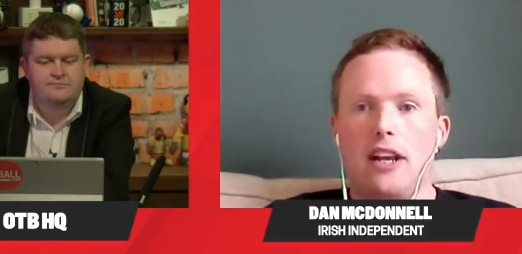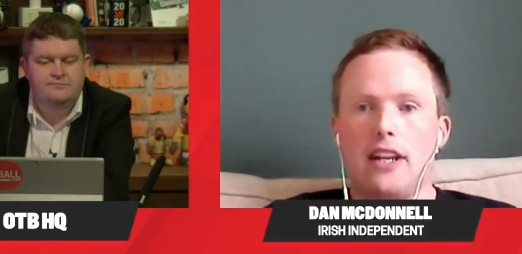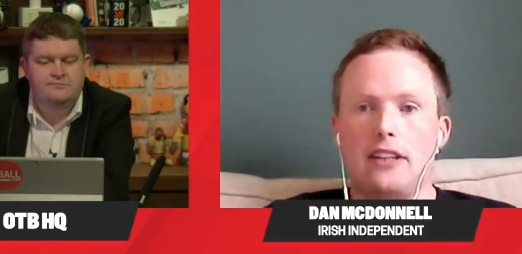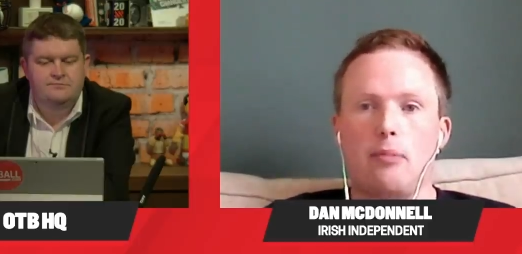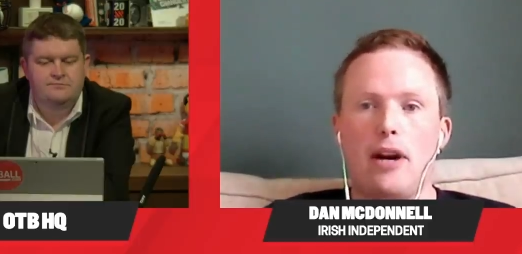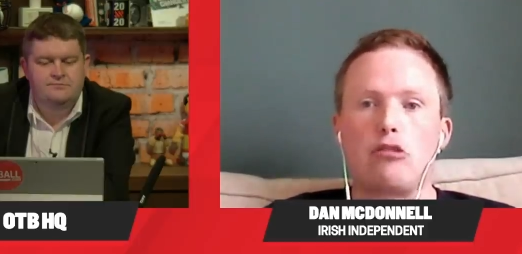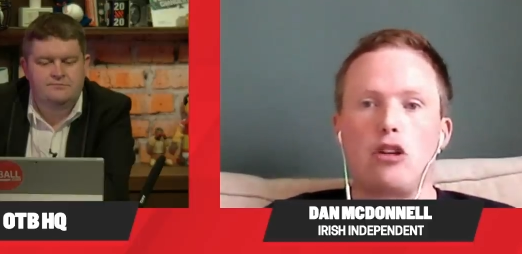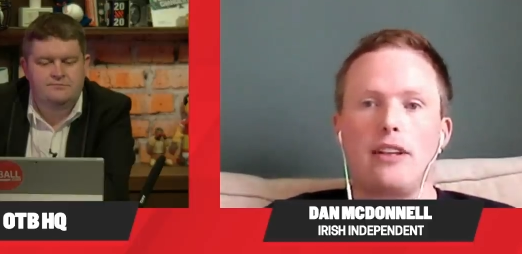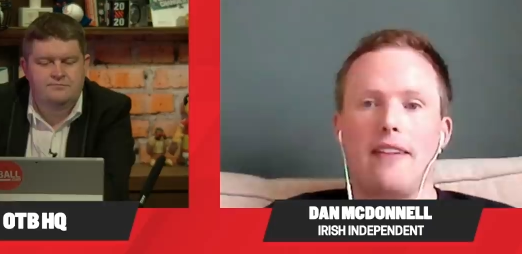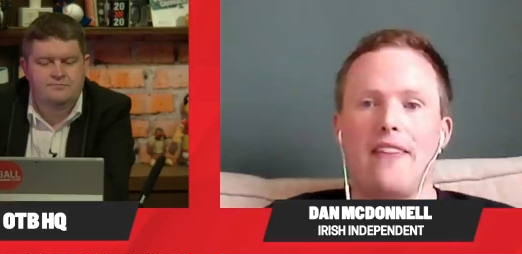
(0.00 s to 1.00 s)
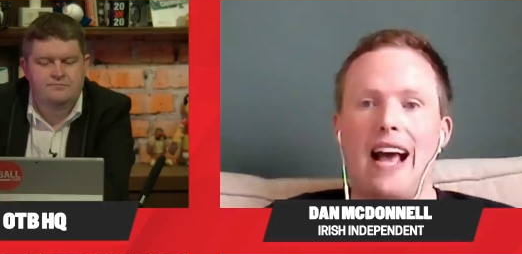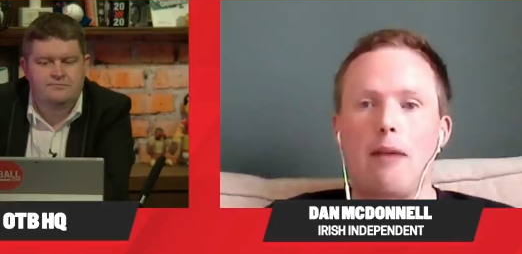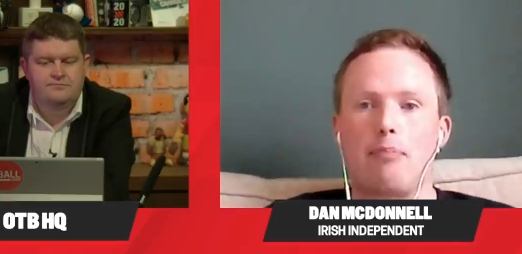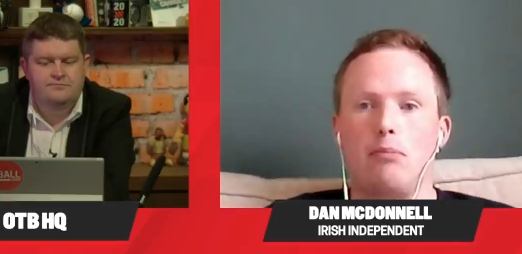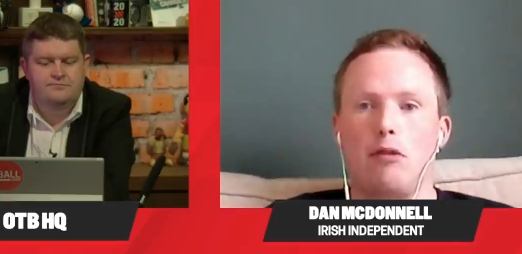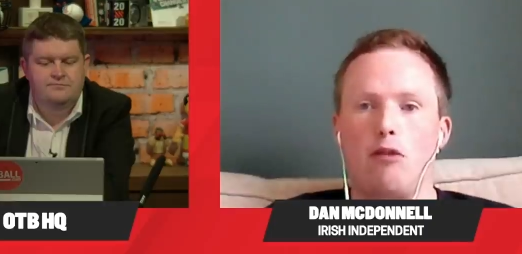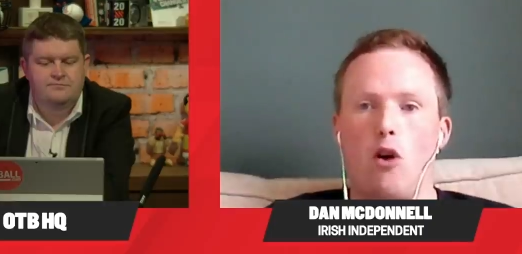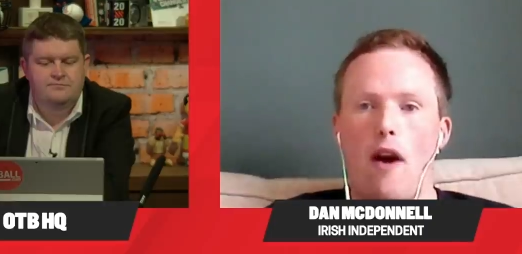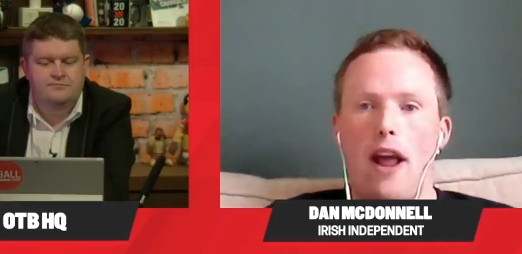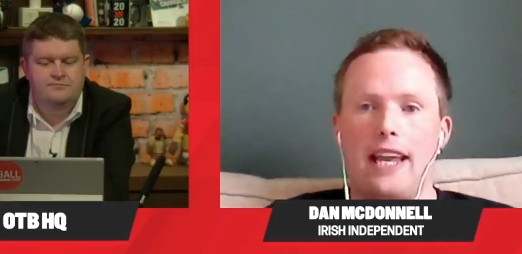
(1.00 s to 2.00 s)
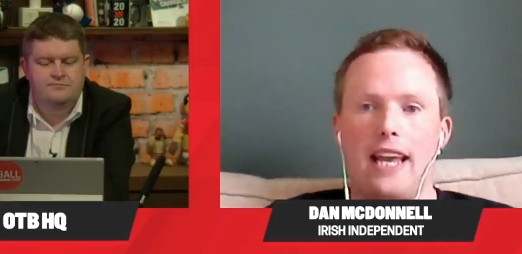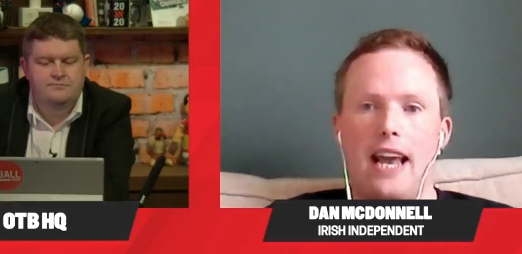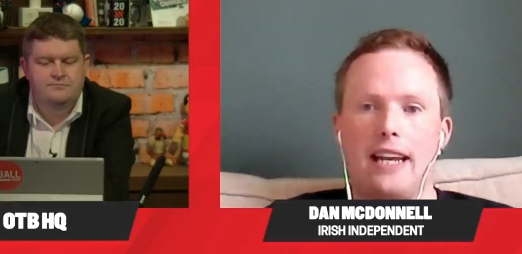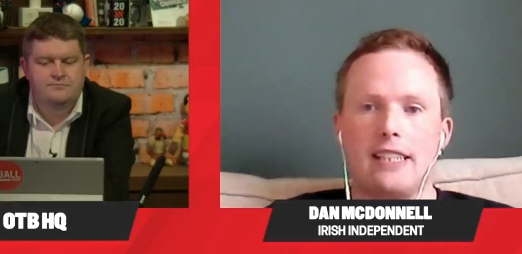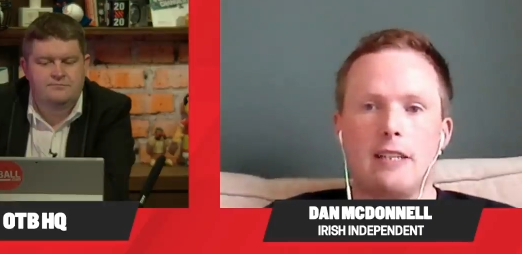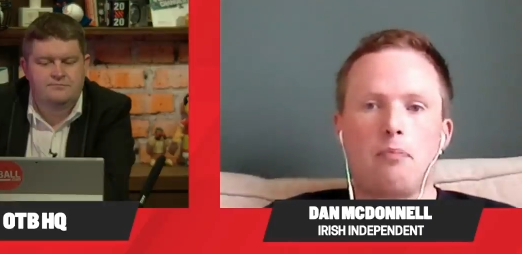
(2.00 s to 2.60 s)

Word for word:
Speaker 1: that the breakthrough didn't happen before '88,